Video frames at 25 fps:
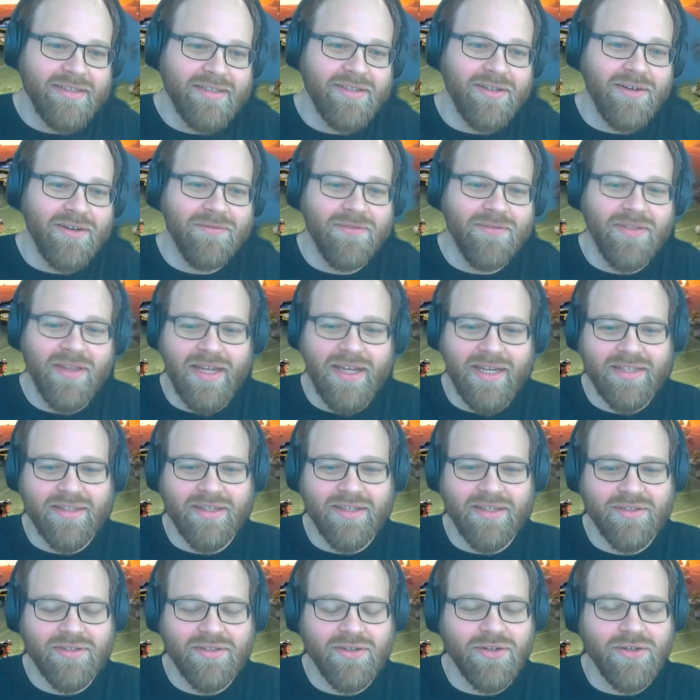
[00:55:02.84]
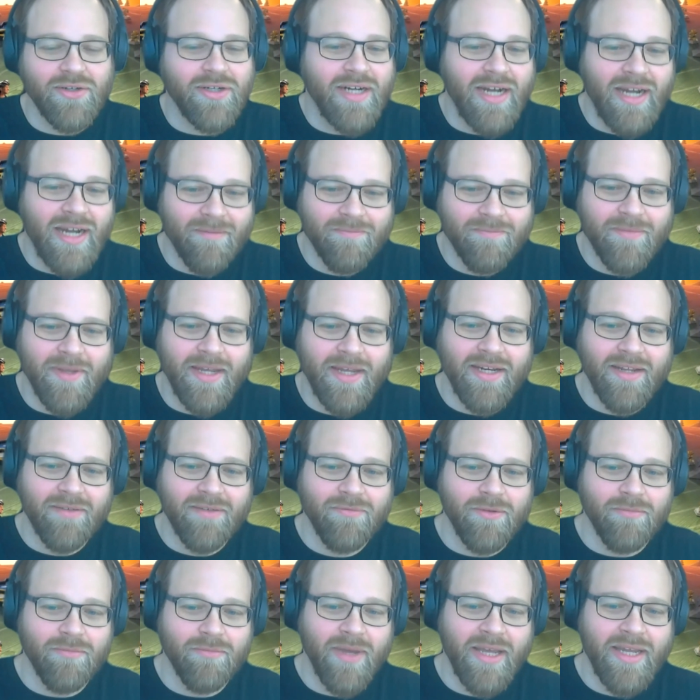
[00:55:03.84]
of like the certain update if
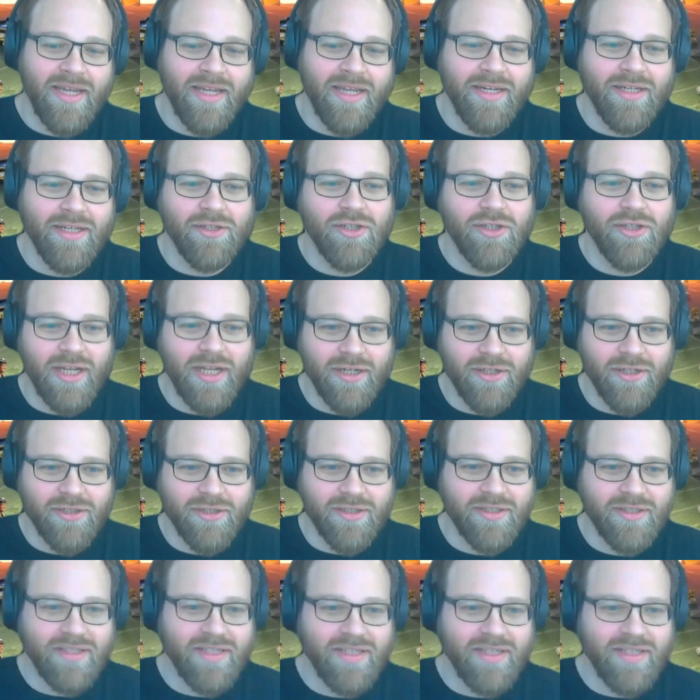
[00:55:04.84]
we make any changes.